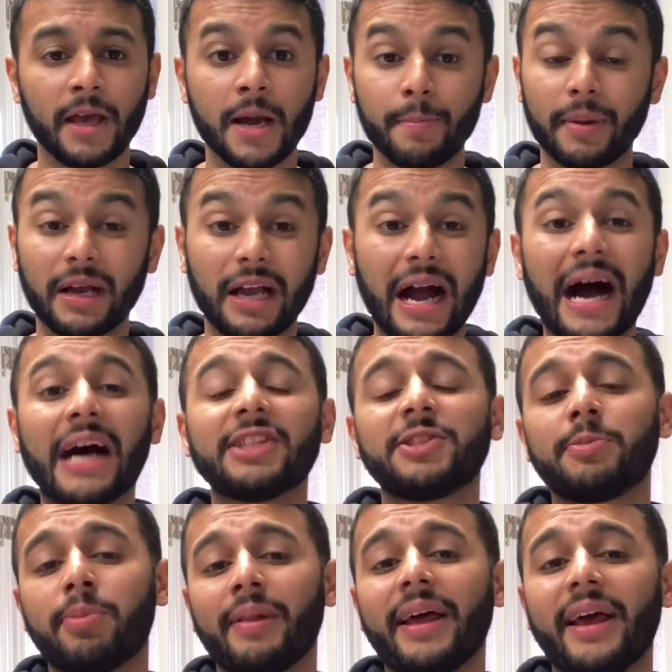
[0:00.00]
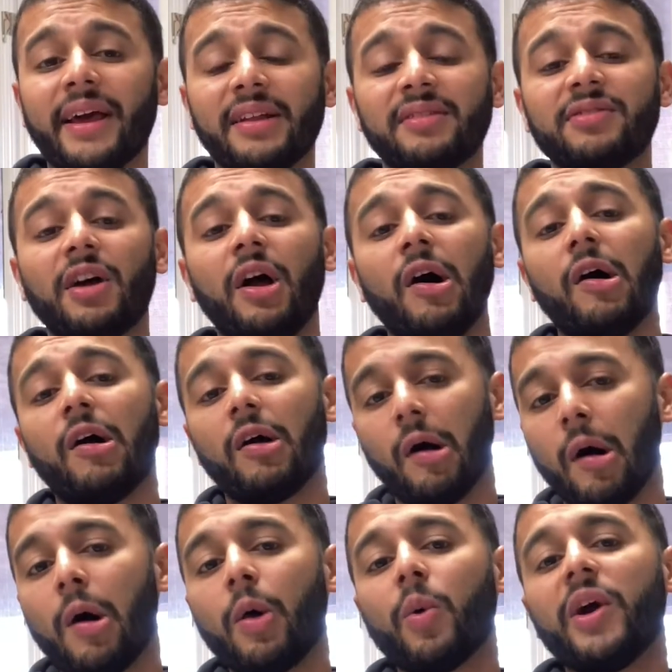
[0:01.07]
But God's plans are
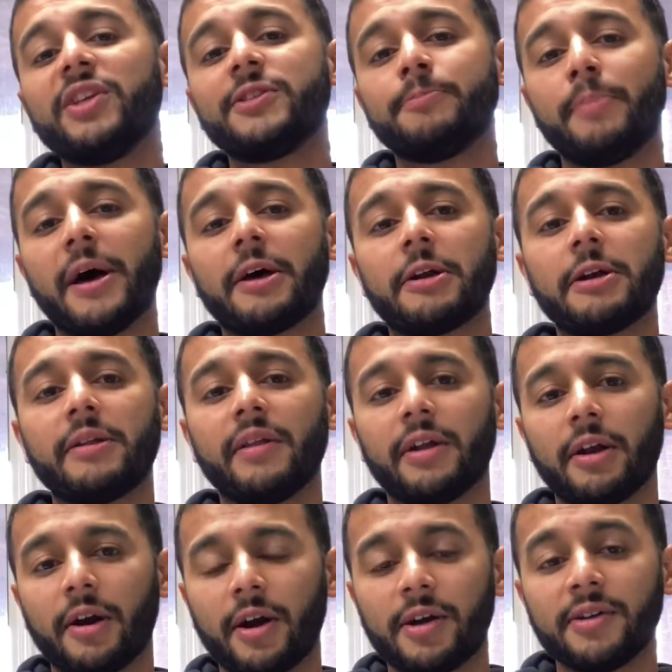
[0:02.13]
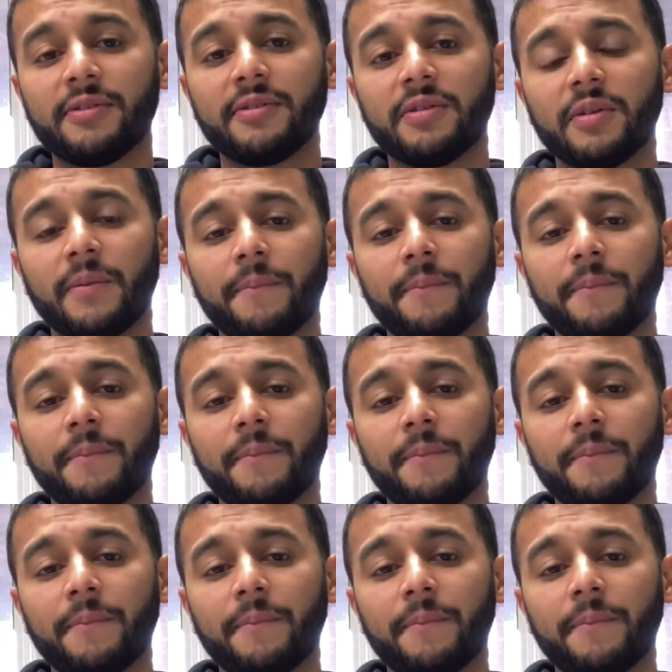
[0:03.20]
always better than ours.